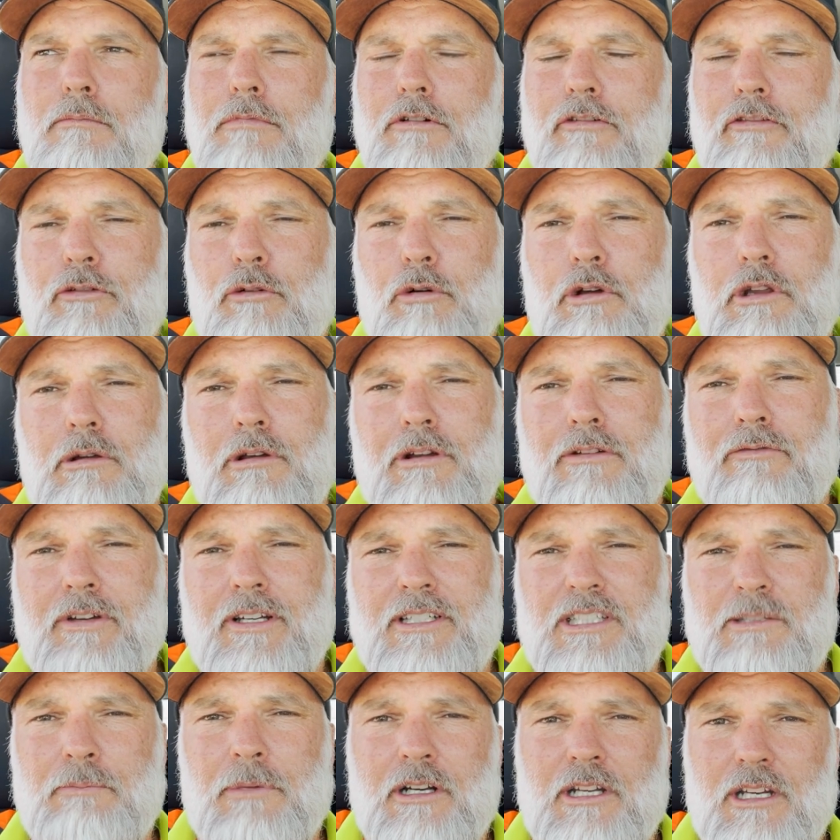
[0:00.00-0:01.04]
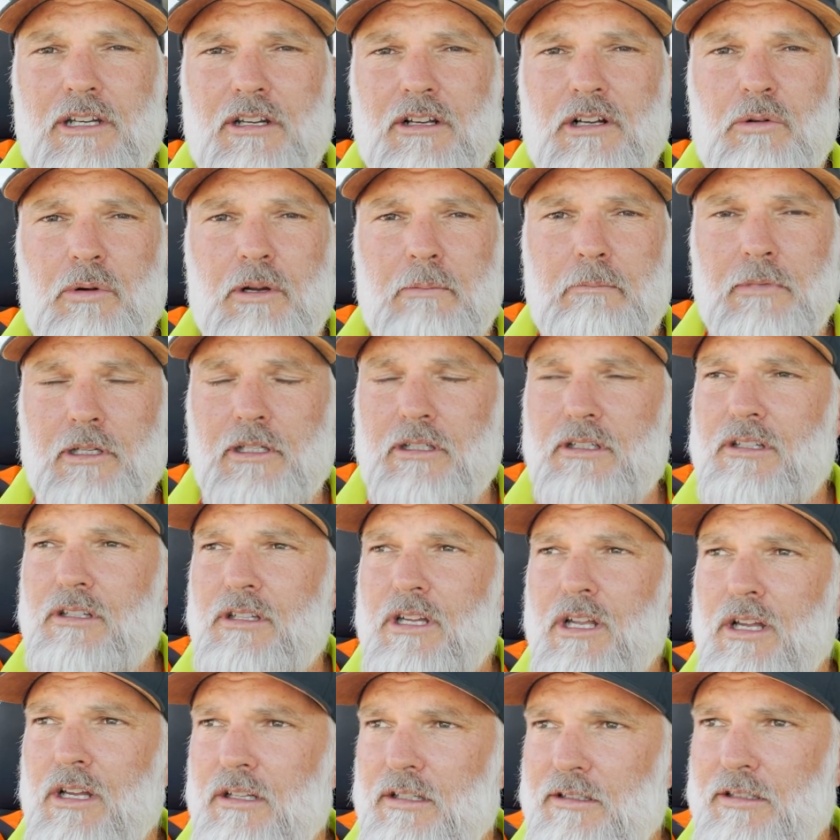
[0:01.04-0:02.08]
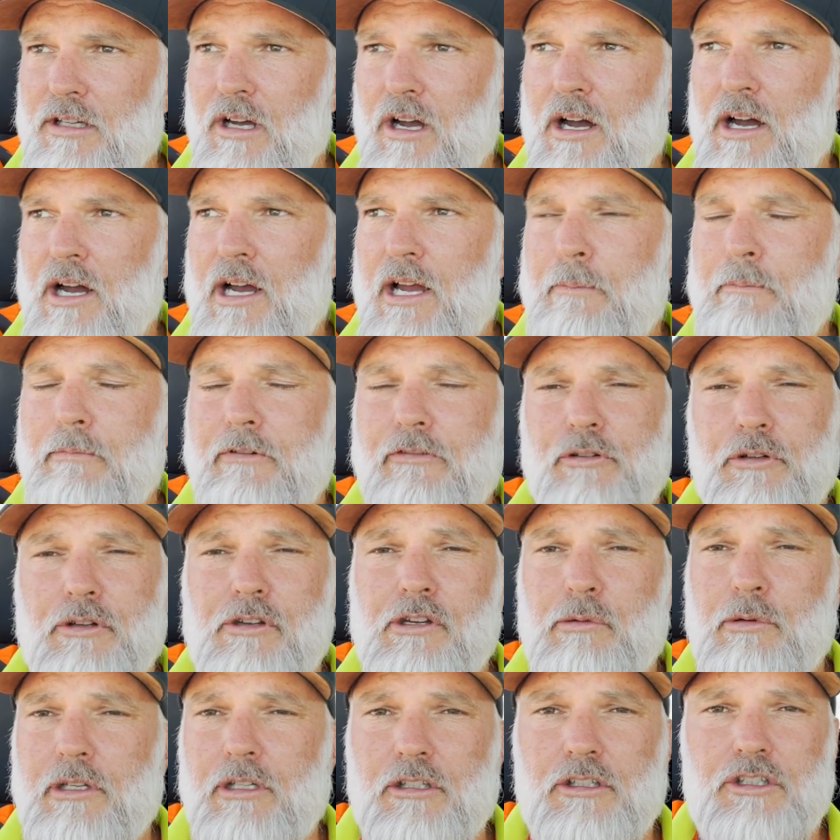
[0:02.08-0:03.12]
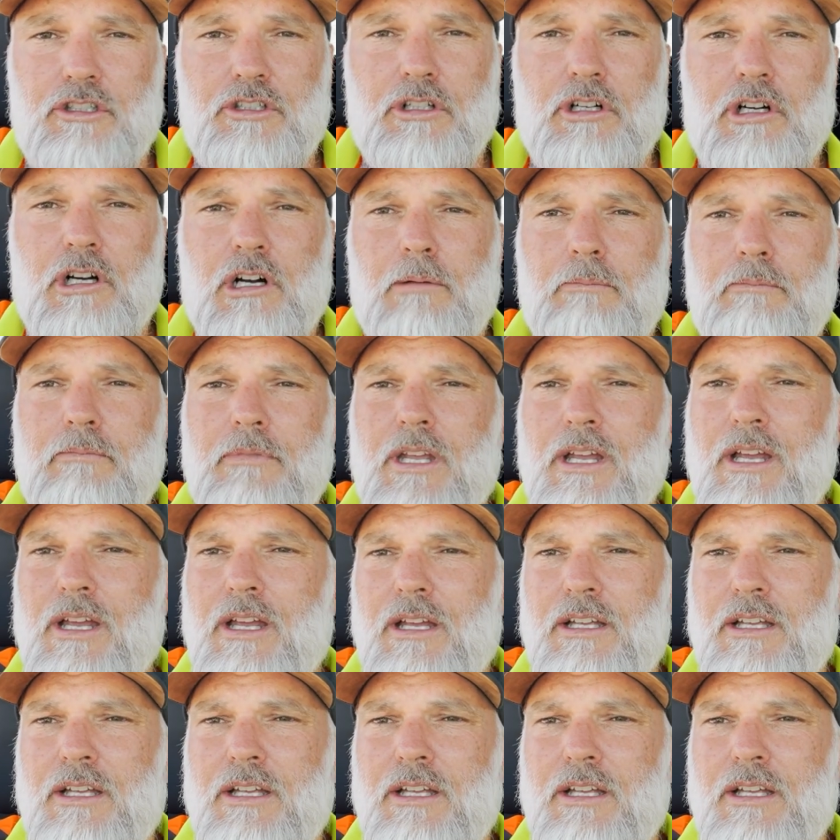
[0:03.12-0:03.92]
before you invest money in equipment, time, before you quit your job,